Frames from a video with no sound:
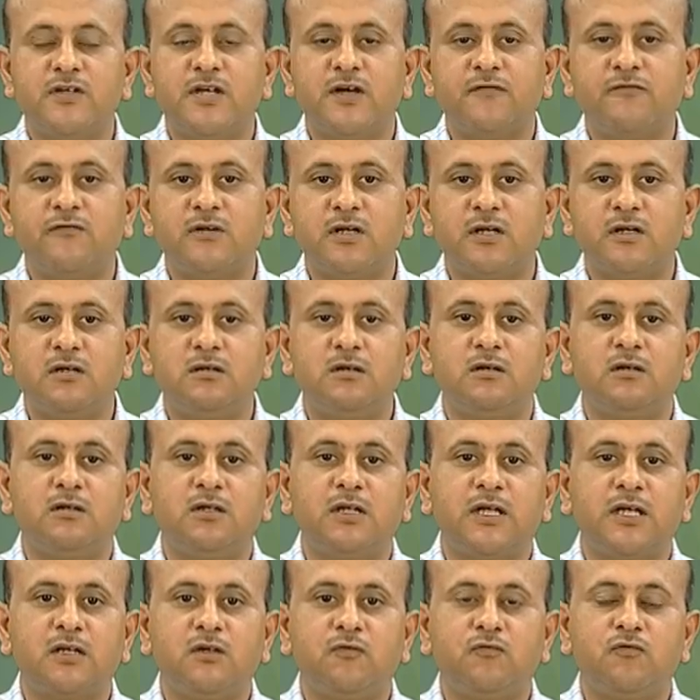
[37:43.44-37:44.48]
have done
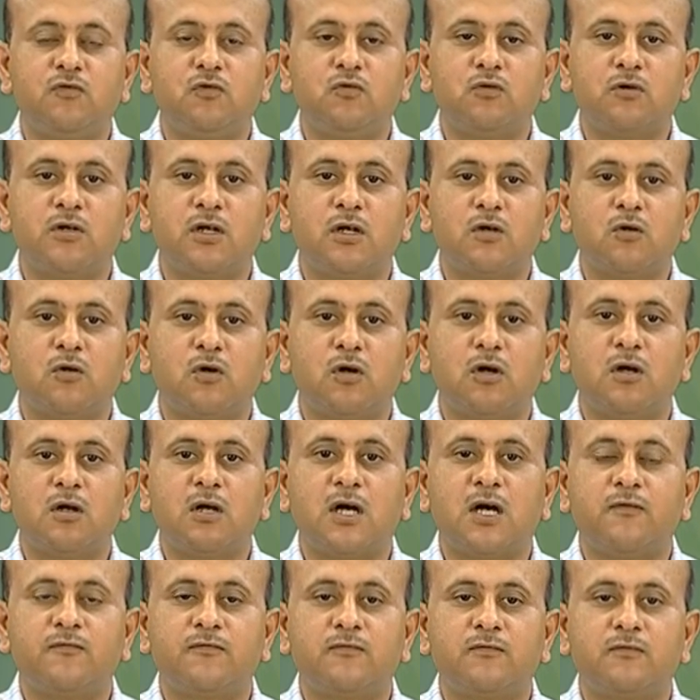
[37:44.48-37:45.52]
like if you could recall
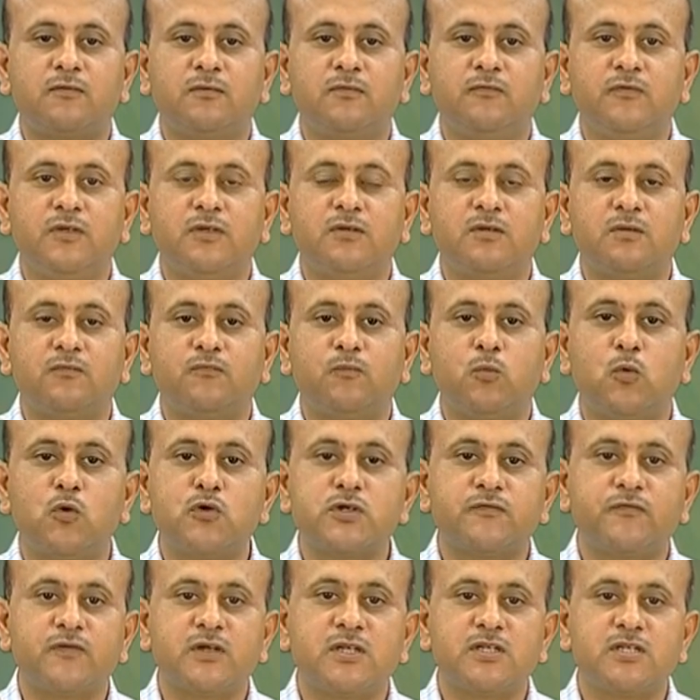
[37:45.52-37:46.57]
after we have done
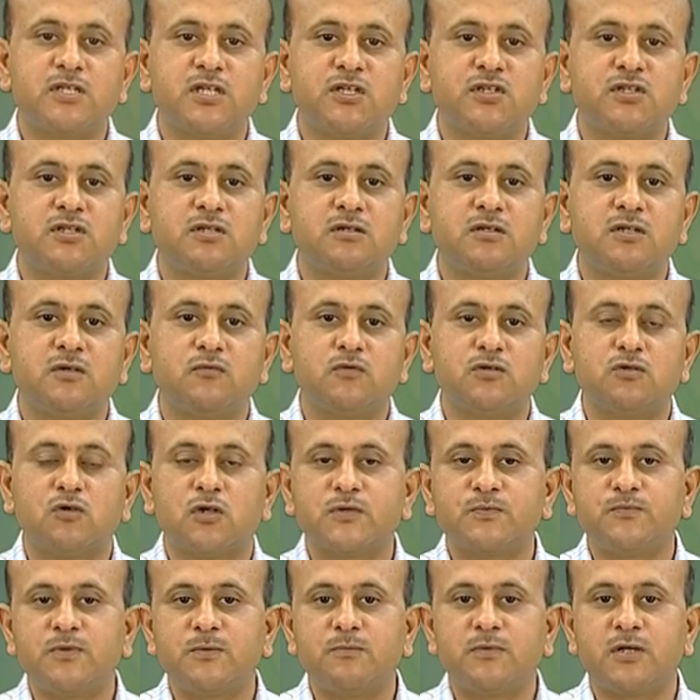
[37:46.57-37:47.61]
post fixation there was
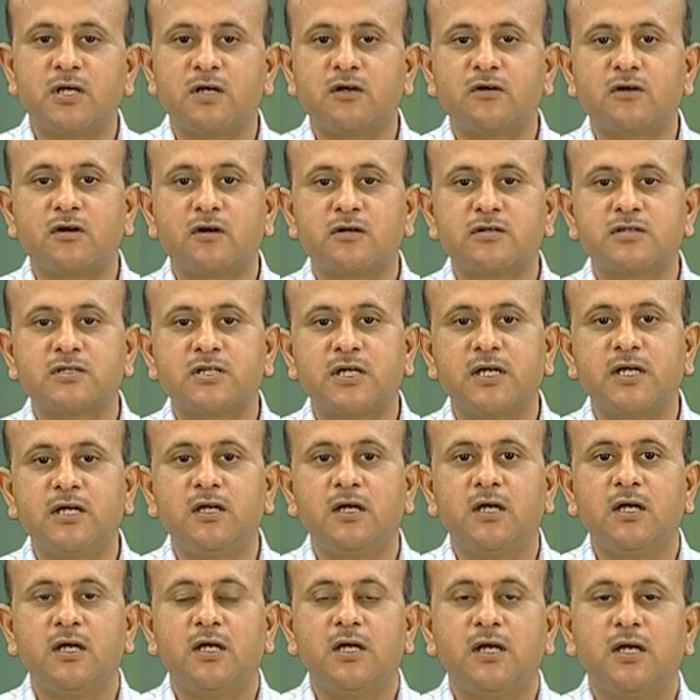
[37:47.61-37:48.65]
osmium tetroxide
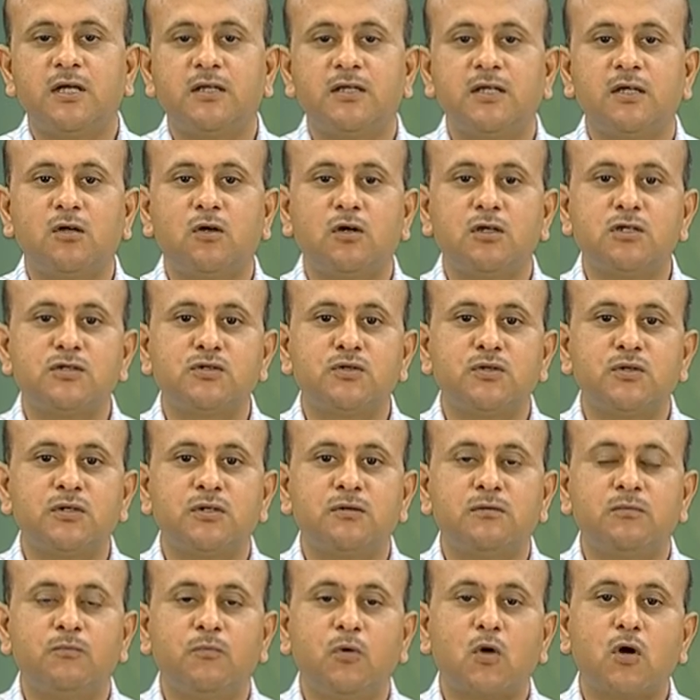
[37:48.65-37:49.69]
and then also
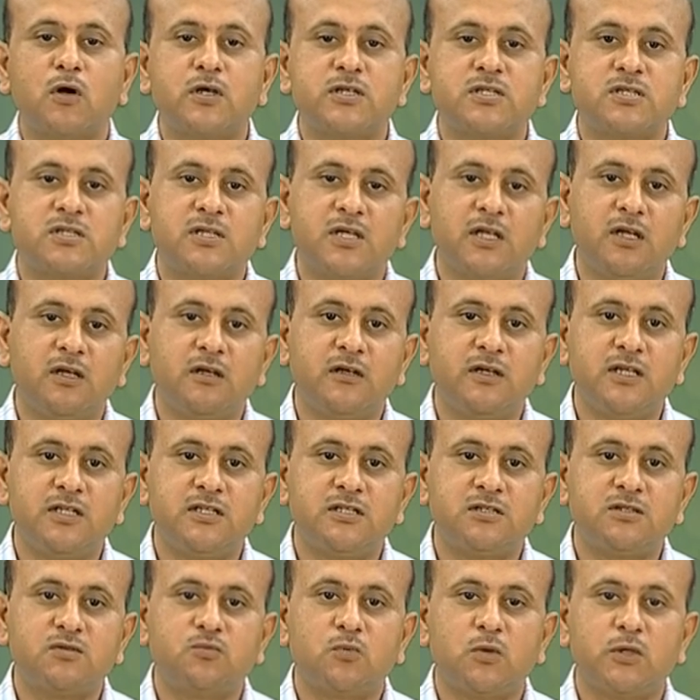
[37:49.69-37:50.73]
block staining
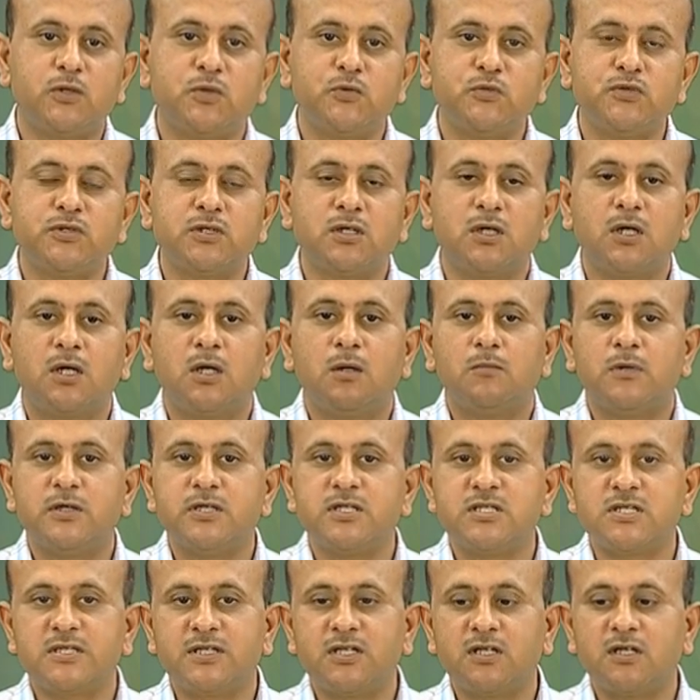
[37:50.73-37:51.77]
reagents were used, but
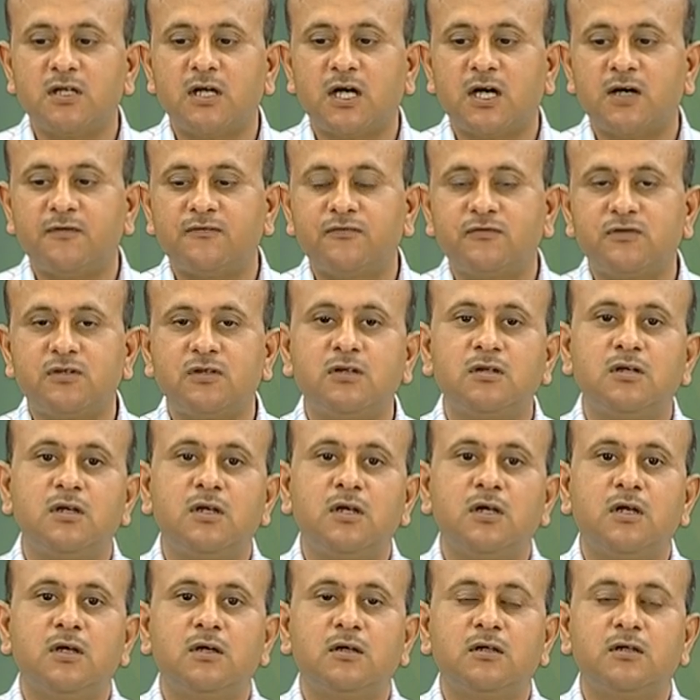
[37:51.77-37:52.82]
still after
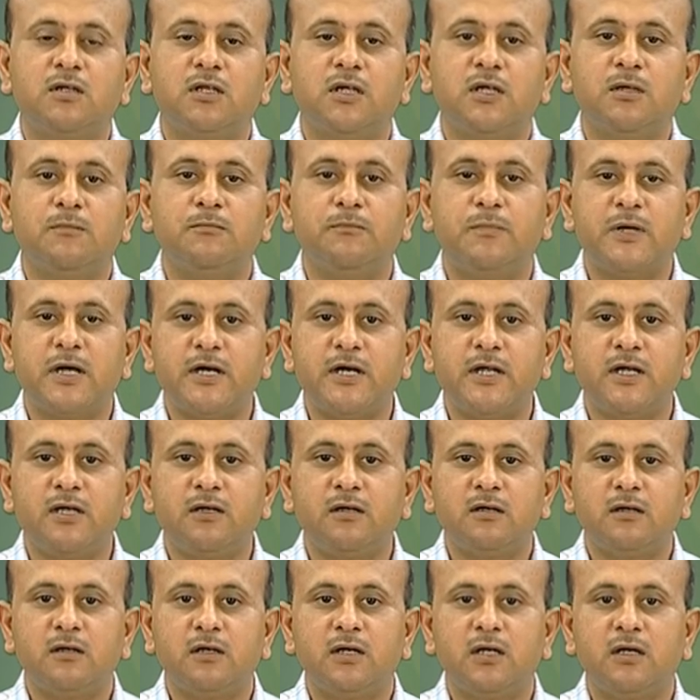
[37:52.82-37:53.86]
the
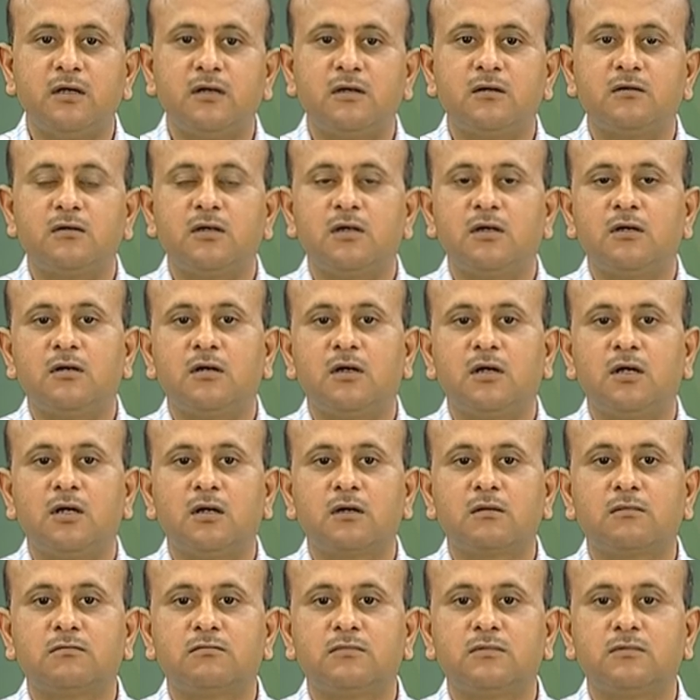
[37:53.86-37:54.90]
embedding and uh,
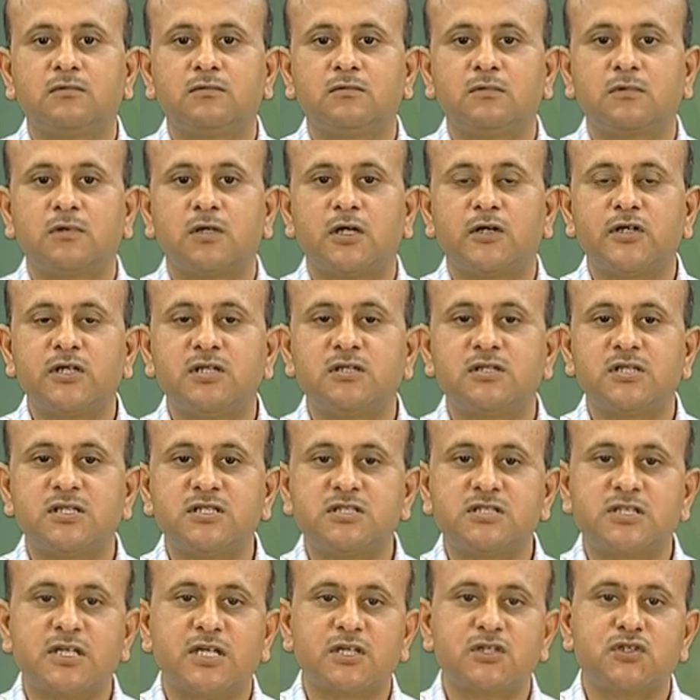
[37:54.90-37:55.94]
cutting thin
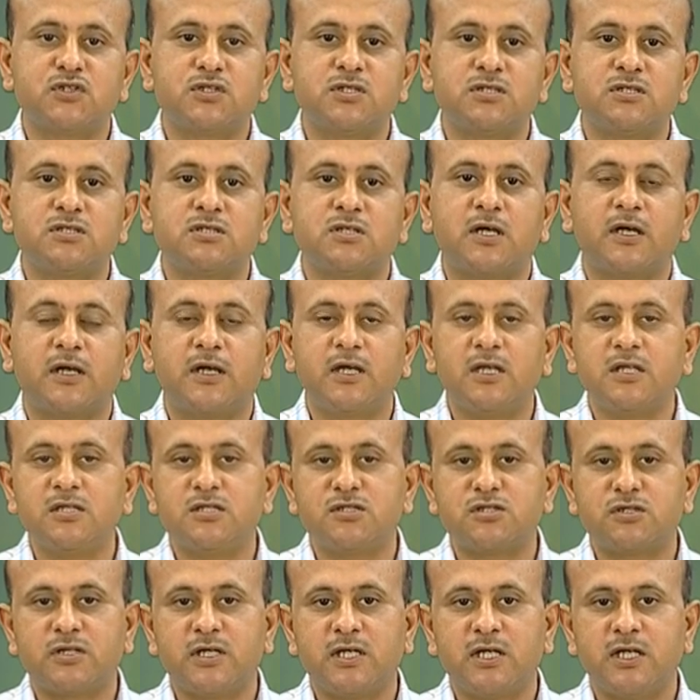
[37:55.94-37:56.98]
sections again
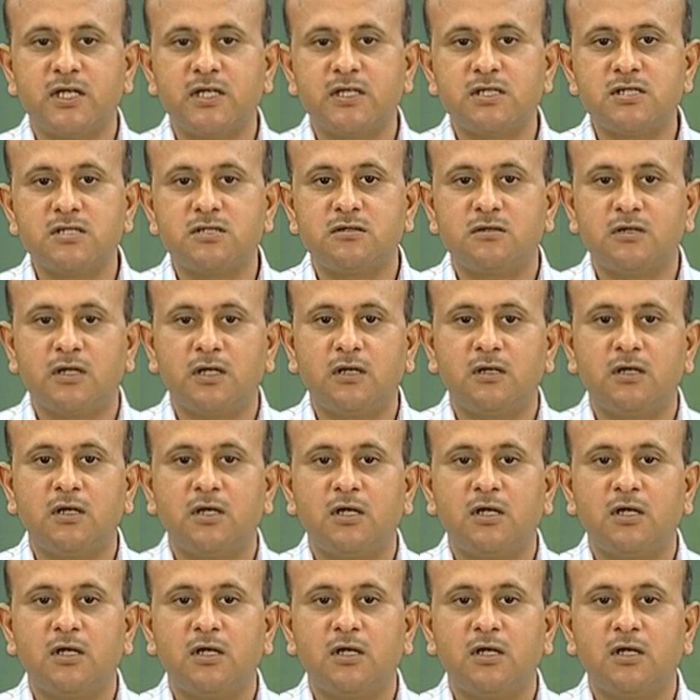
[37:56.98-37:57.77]
staining is done